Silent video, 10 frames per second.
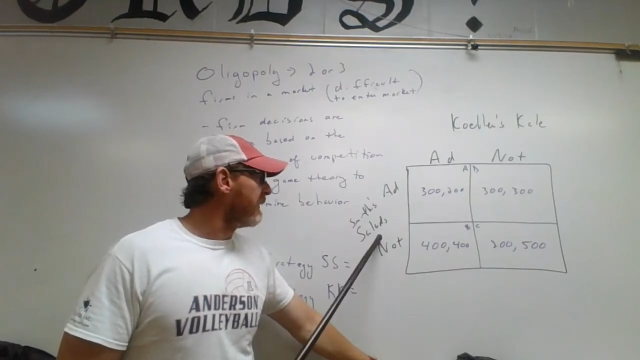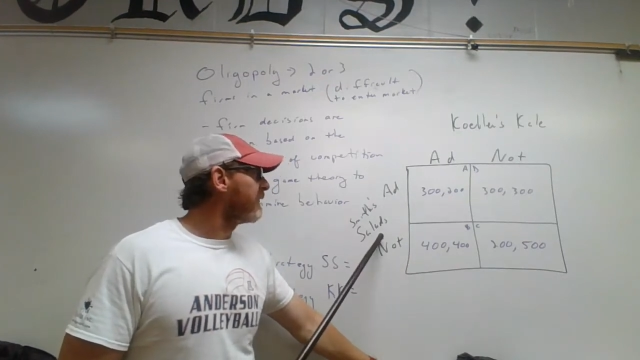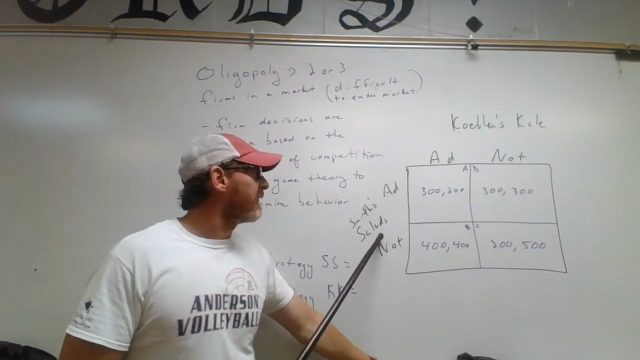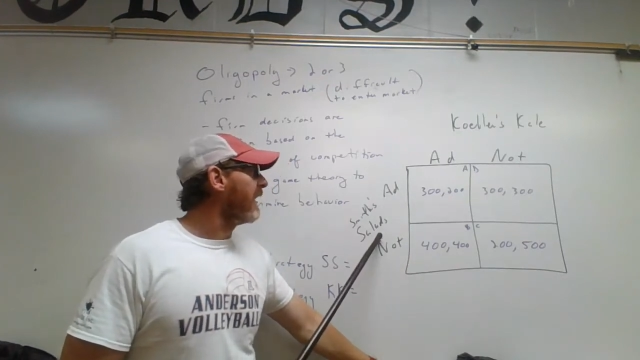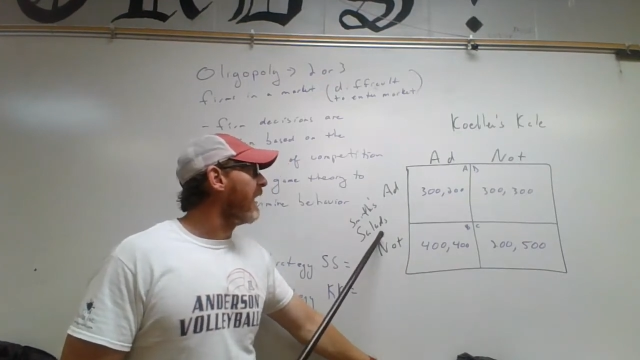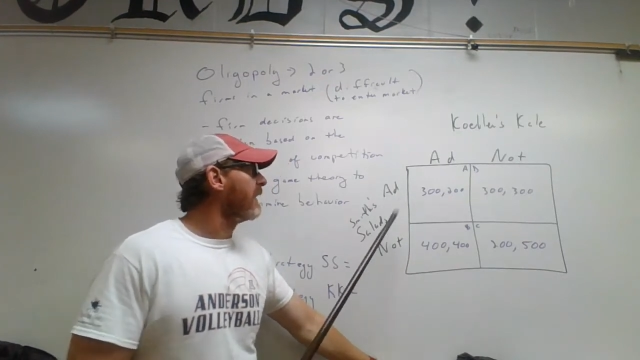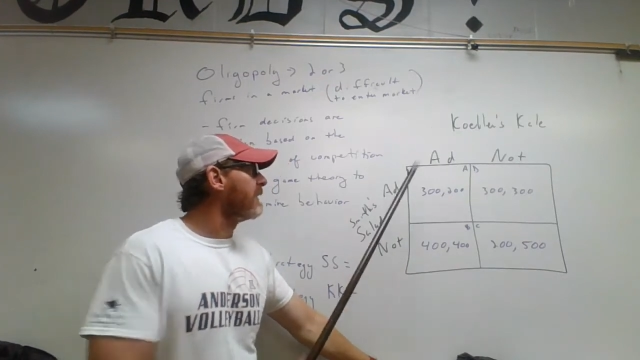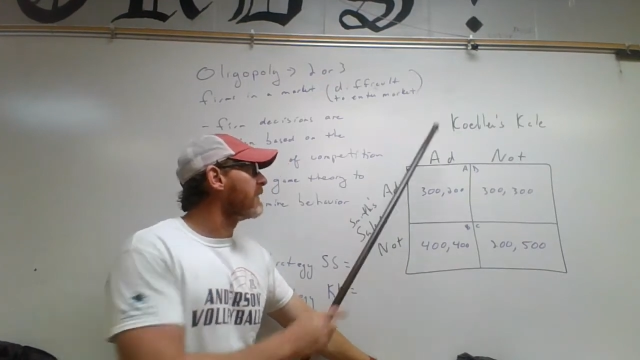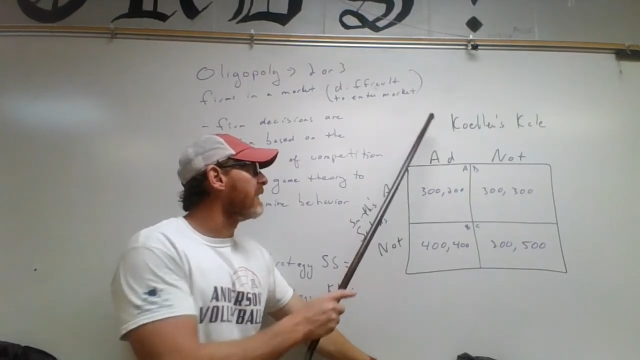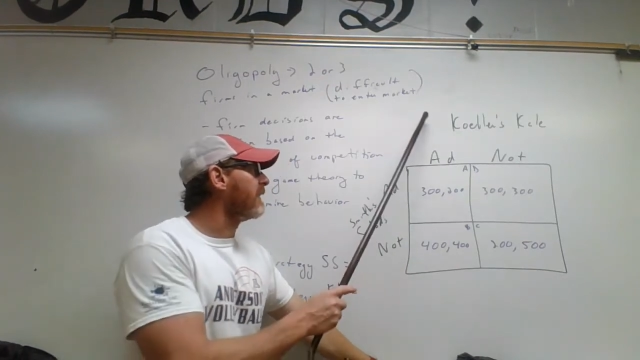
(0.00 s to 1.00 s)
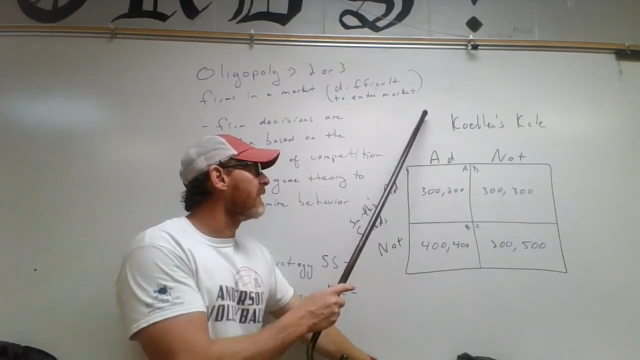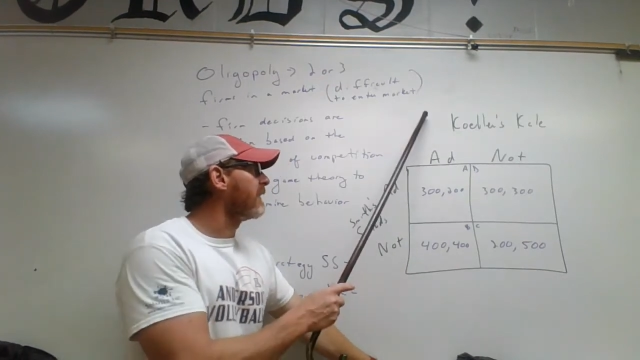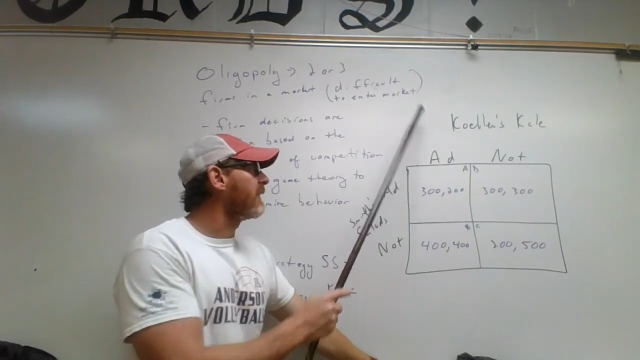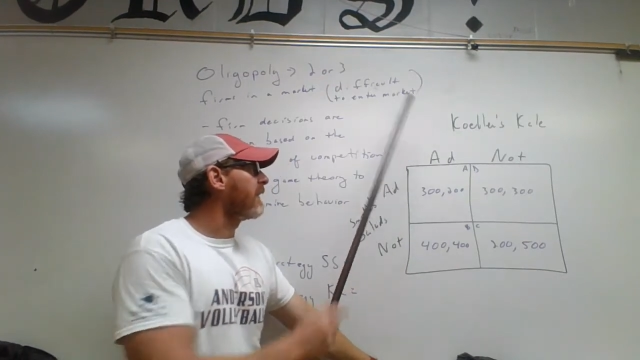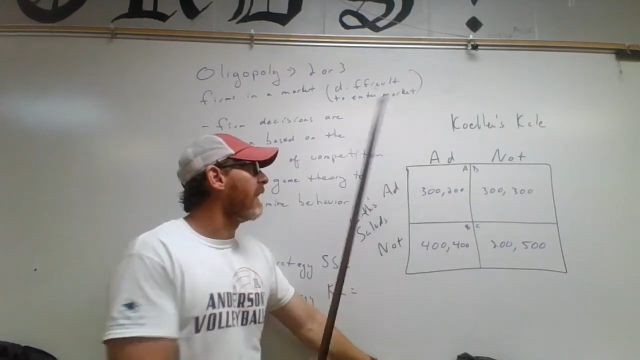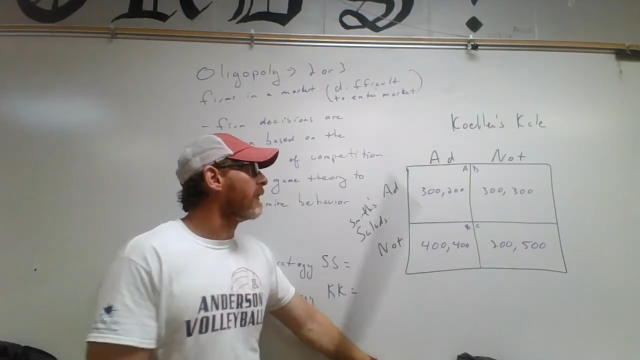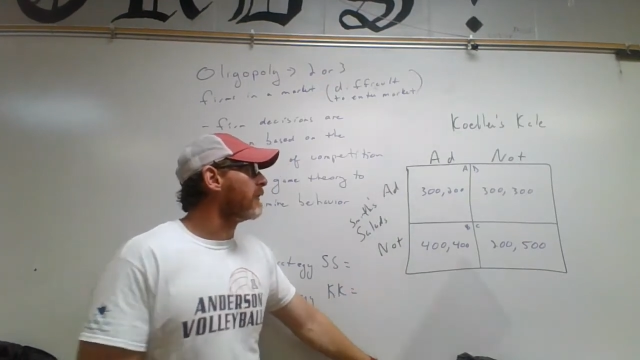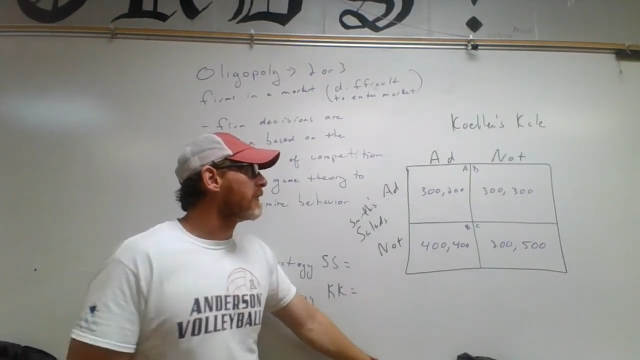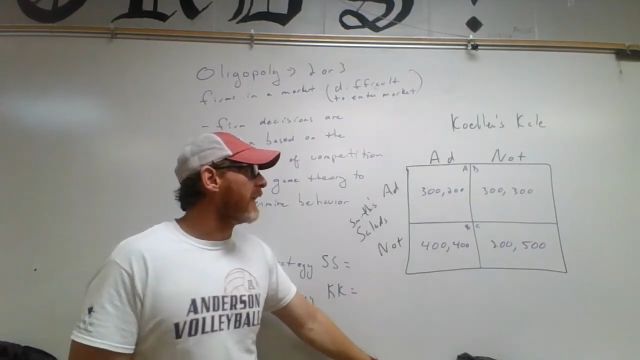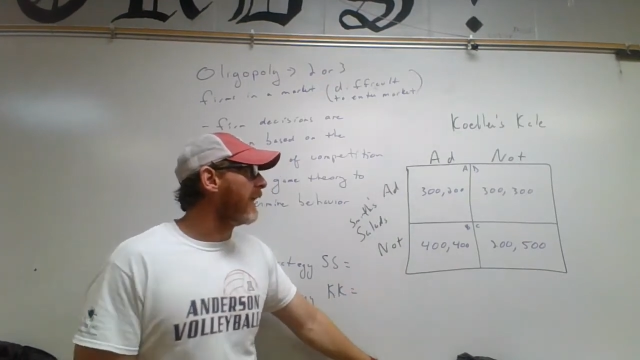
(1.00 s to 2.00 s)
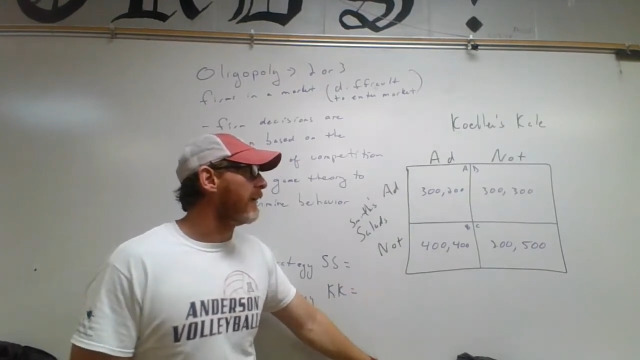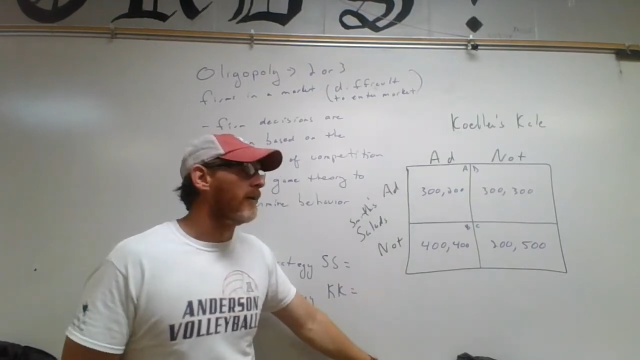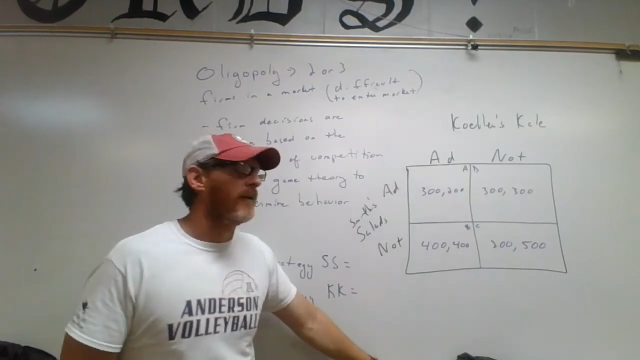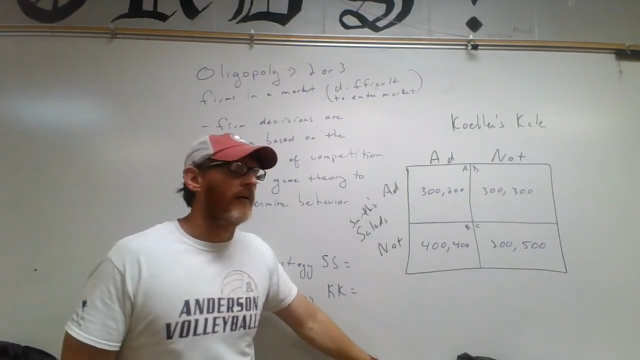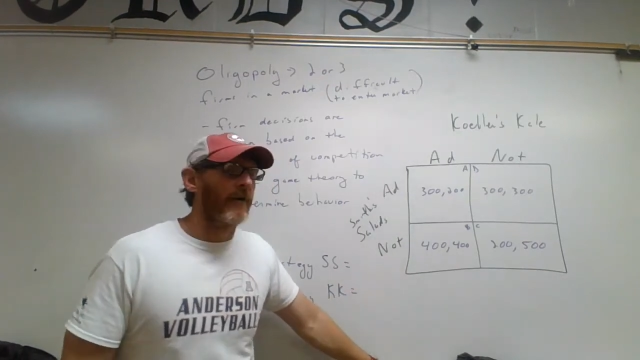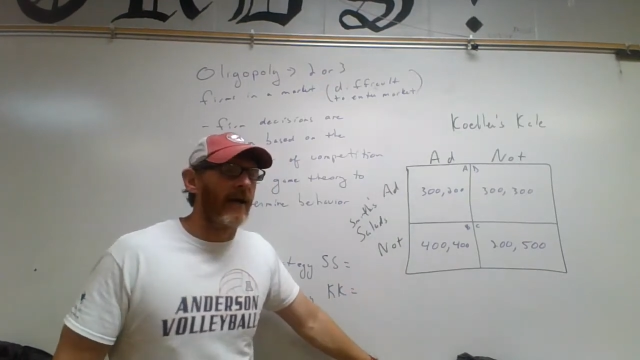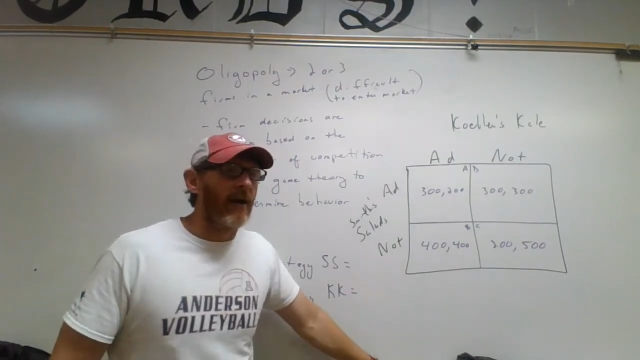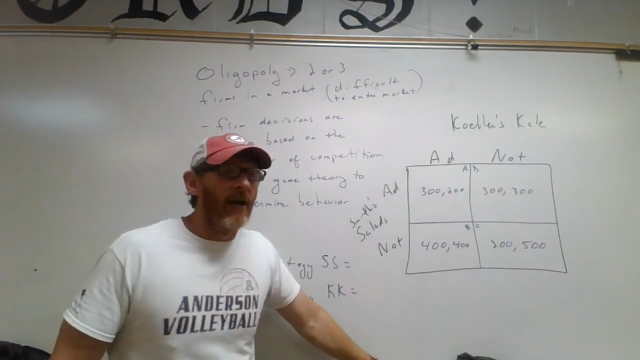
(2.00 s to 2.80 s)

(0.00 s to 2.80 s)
Salads and Keller's Kale, okay?